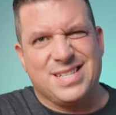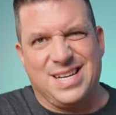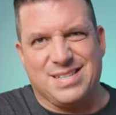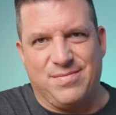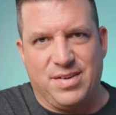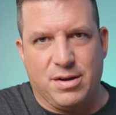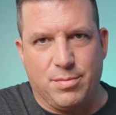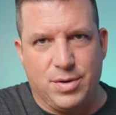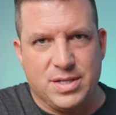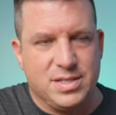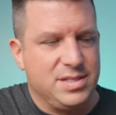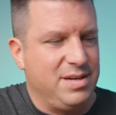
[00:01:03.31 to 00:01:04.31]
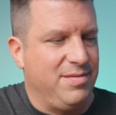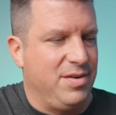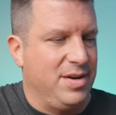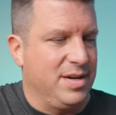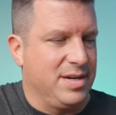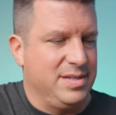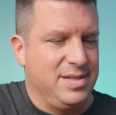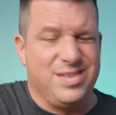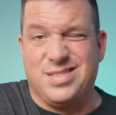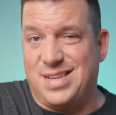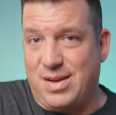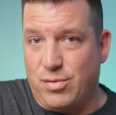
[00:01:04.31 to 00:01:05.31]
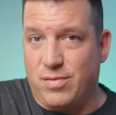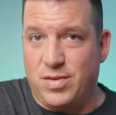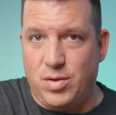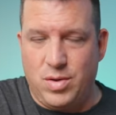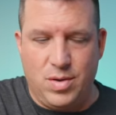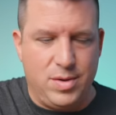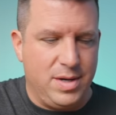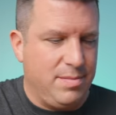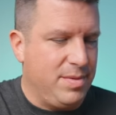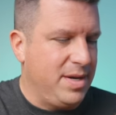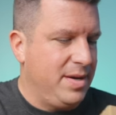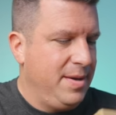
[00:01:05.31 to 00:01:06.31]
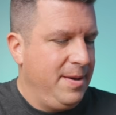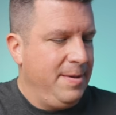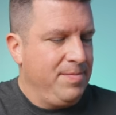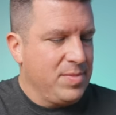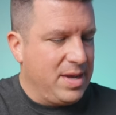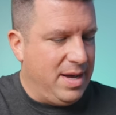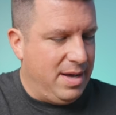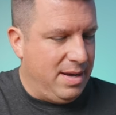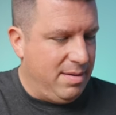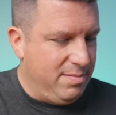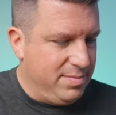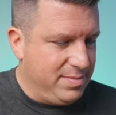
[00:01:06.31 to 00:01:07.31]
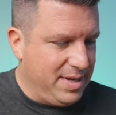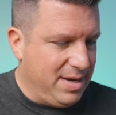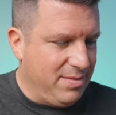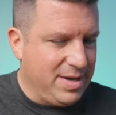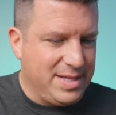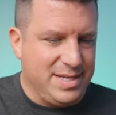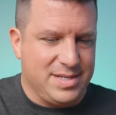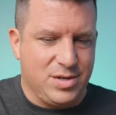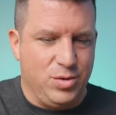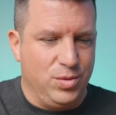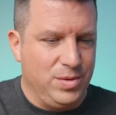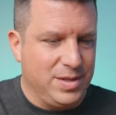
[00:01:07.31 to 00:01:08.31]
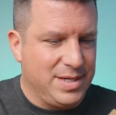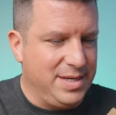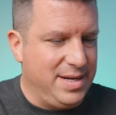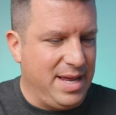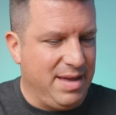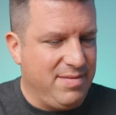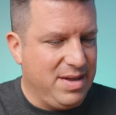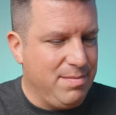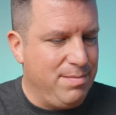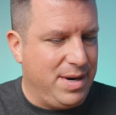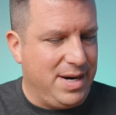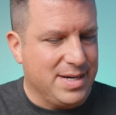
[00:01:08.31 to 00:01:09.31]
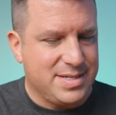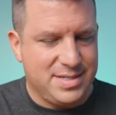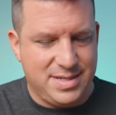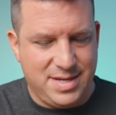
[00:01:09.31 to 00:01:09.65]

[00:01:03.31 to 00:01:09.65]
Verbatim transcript: got some fingerprints and stuff on it because this is a review unit. But uh, yeah, we got this cool looking navy box